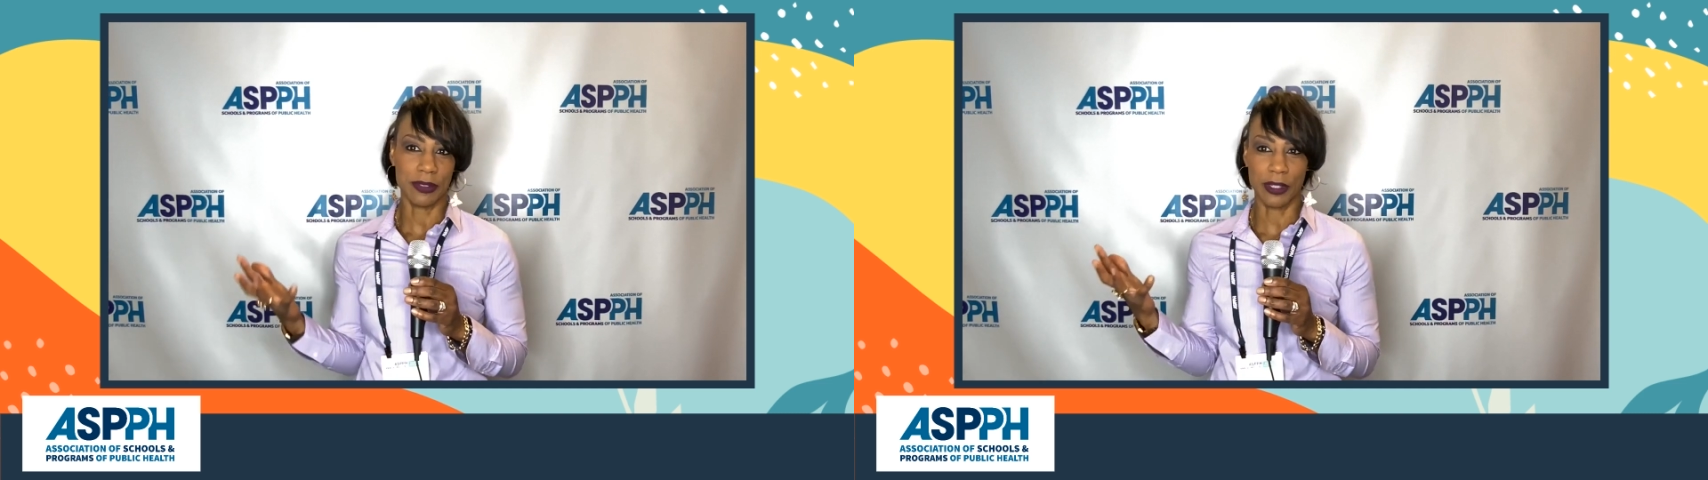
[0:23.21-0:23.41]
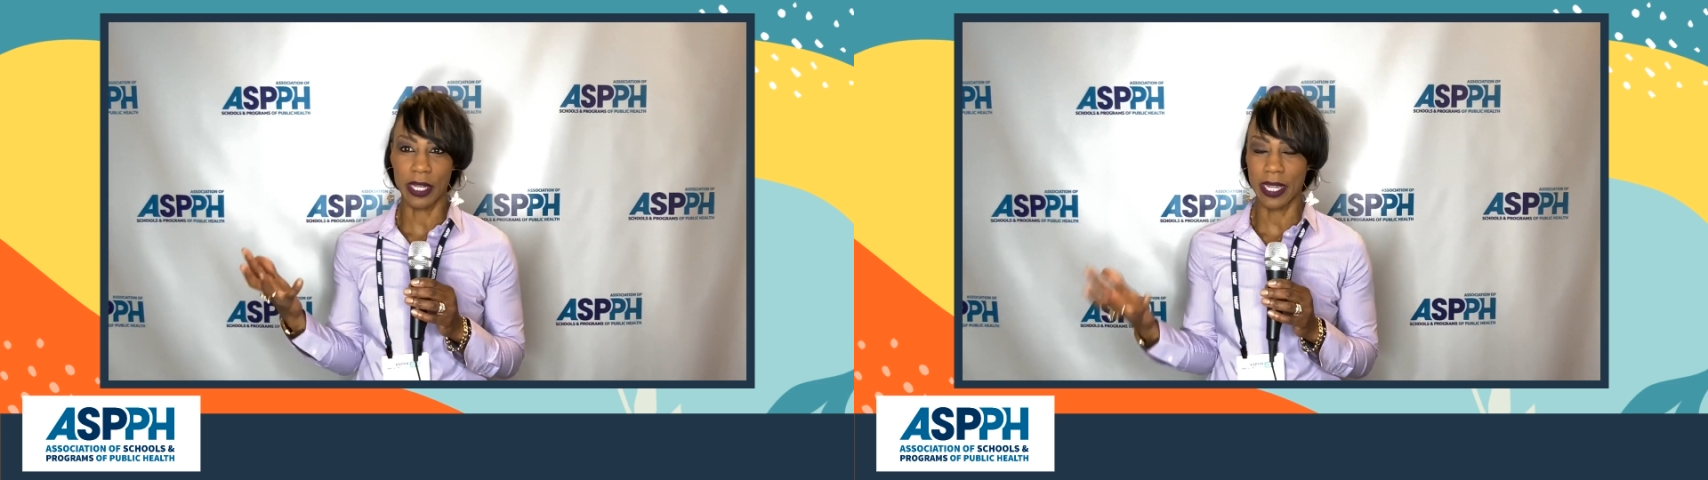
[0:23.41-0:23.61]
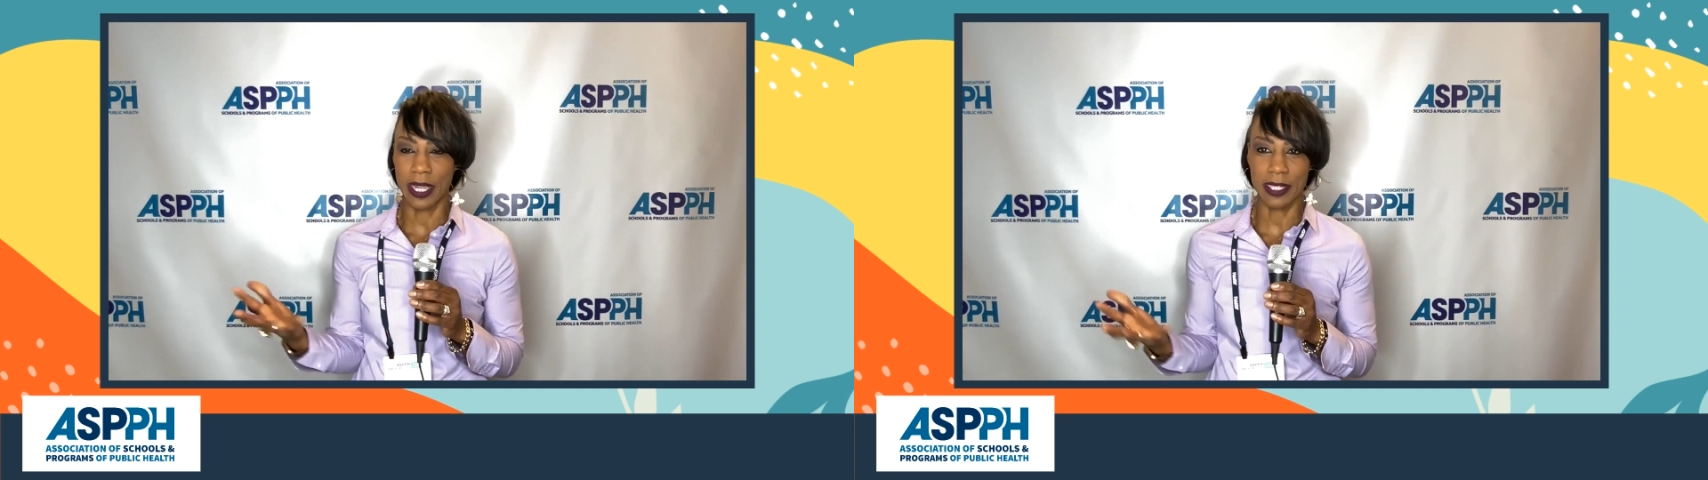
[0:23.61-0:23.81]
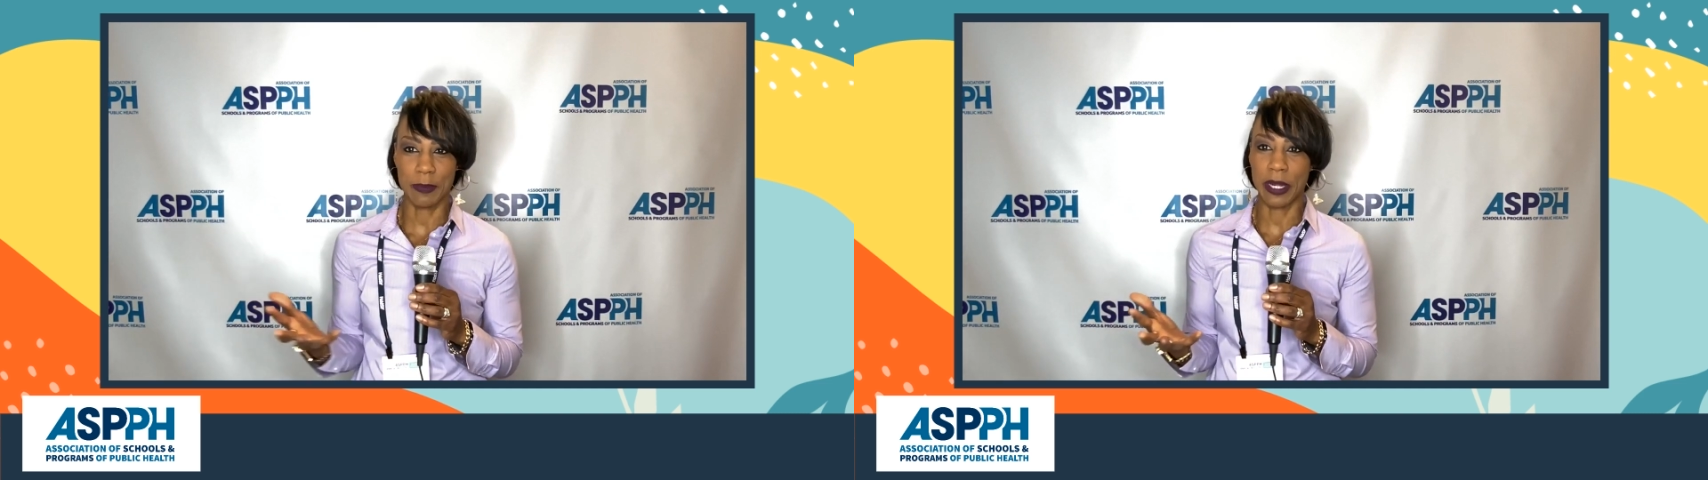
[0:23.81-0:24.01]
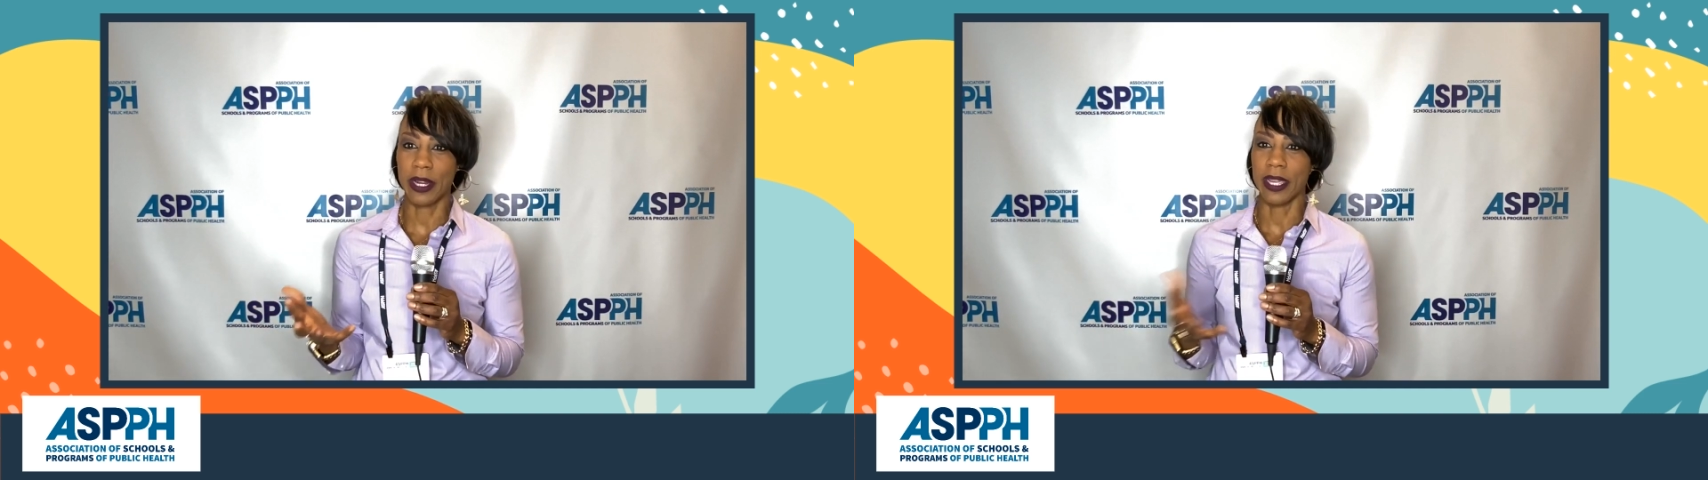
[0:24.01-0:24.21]
learning
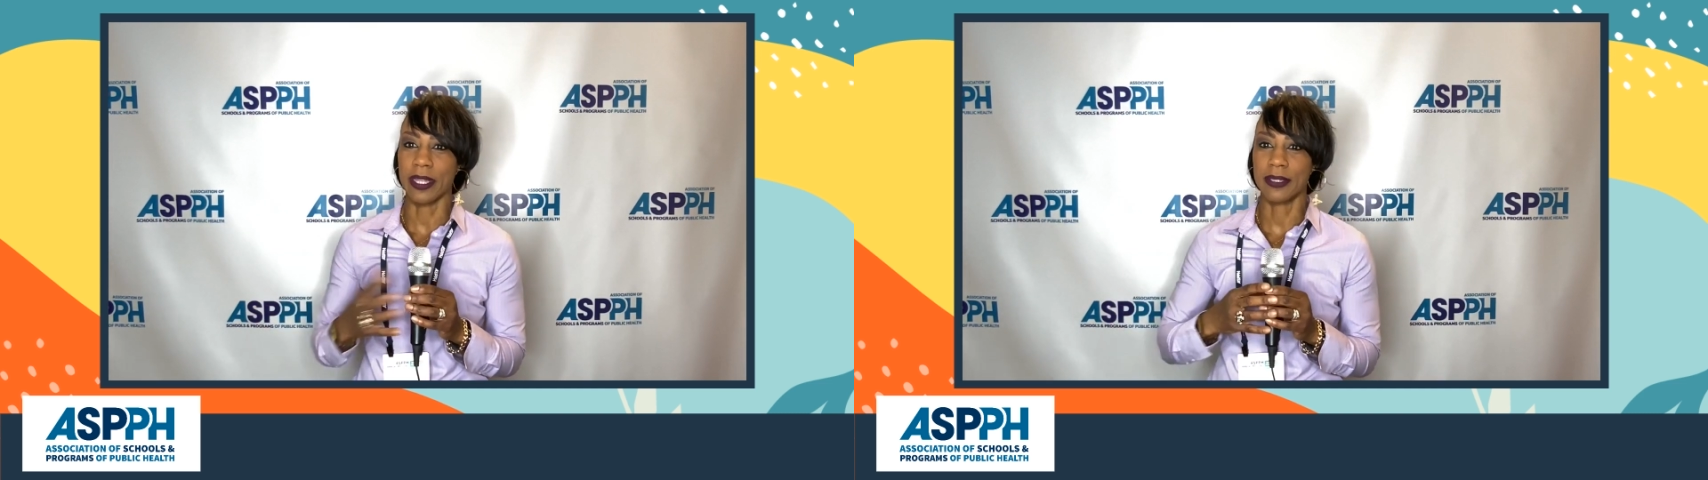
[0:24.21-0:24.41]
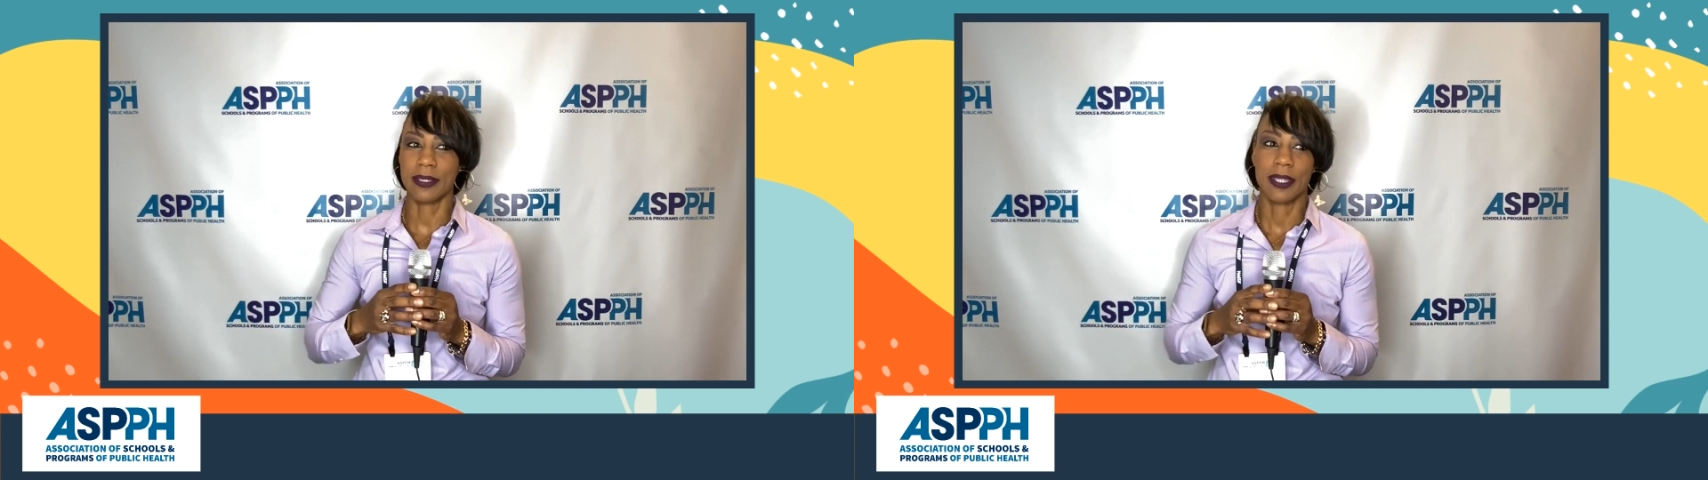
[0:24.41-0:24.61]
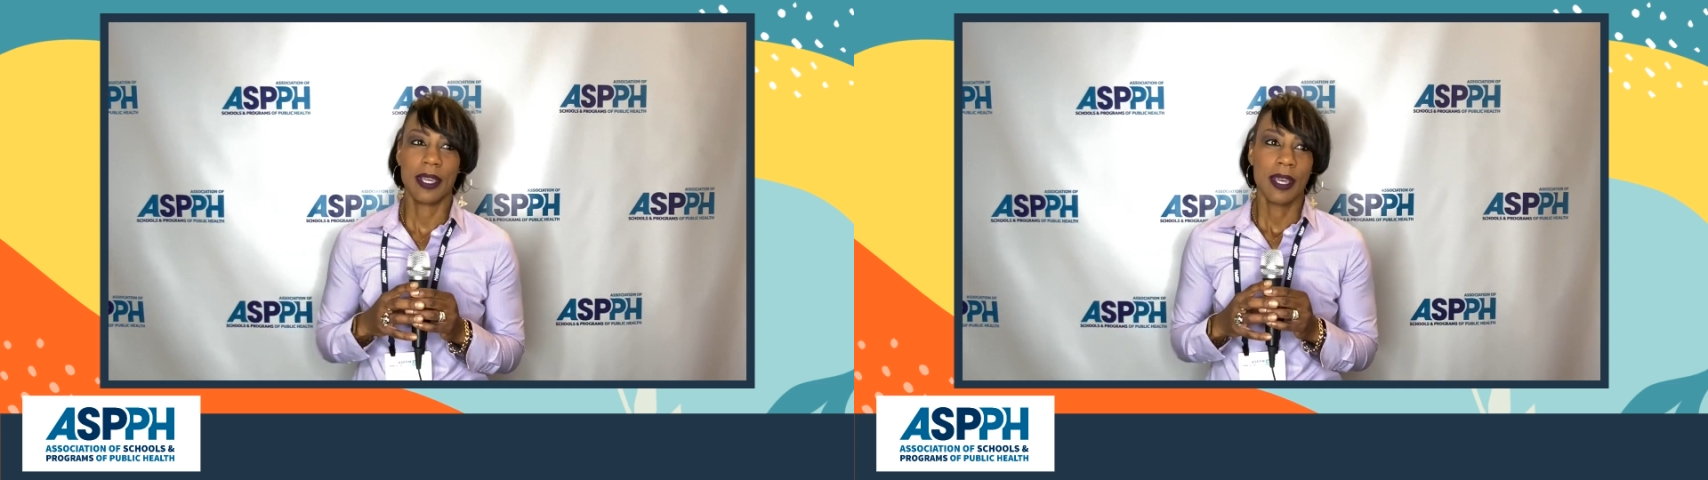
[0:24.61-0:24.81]
experience.